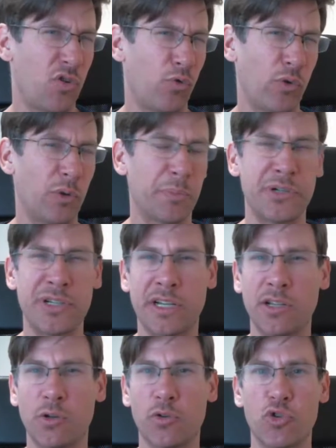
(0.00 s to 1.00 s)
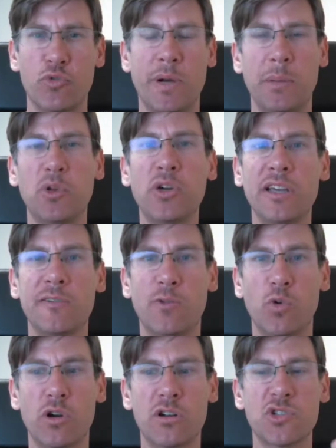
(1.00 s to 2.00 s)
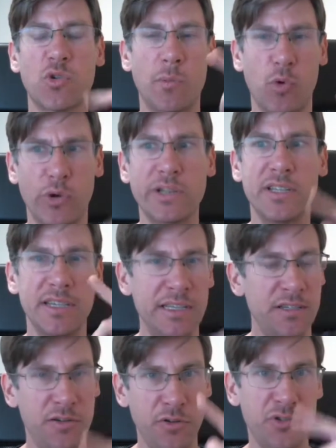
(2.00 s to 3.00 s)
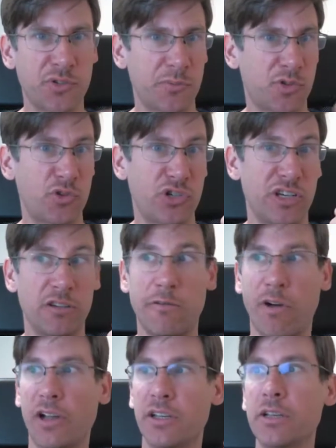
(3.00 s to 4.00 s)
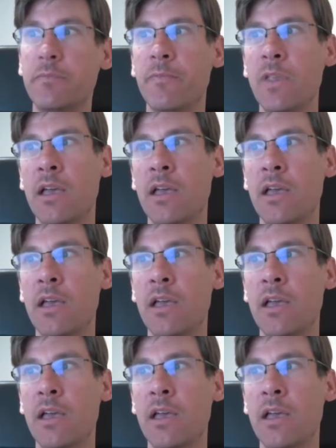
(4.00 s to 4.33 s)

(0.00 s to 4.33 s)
no real particular group I'm looking for, so I'm going to need to do some searching to find it.